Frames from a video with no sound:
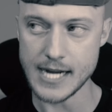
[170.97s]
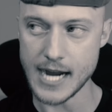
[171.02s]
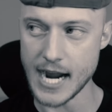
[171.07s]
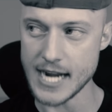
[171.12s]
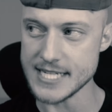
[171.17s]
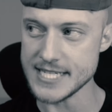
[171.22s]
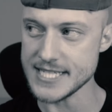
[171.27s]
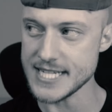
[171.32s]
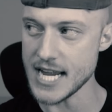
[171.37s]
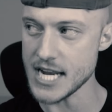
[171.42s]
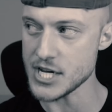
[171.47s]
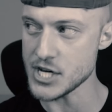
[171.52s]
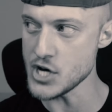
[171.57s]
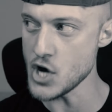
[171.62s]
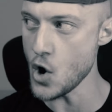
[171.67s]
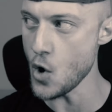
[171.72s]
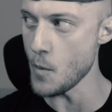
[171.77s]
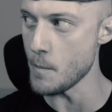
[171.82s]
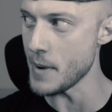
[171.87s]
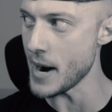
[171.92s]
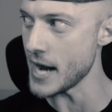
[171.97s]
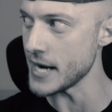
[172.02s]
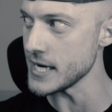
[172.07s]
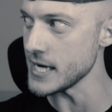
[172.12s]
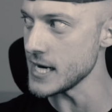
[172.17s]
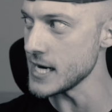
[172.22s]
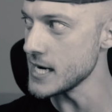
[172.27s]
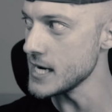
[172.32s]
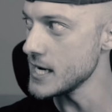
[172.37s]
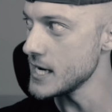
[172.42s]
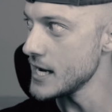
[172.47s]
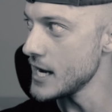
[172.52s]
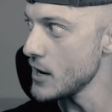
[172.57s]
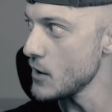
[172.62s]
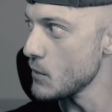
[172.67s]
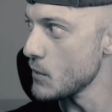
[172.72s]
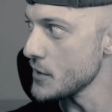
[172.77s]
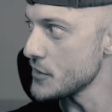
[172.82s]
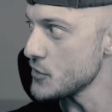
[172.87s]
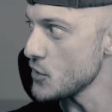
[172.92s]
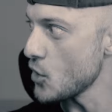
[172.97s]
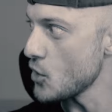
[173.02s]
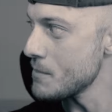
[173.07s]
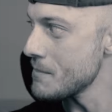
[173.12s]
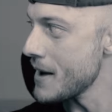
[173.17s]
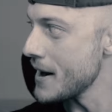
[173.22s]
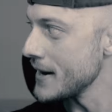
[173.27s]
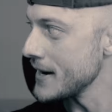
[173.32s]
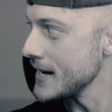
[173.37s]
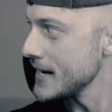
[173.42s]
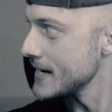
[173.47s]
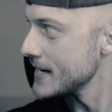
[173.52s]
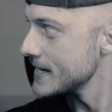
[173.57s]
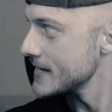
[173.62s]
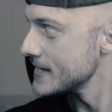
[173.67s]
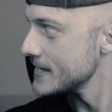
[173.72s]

I said nobody with your money.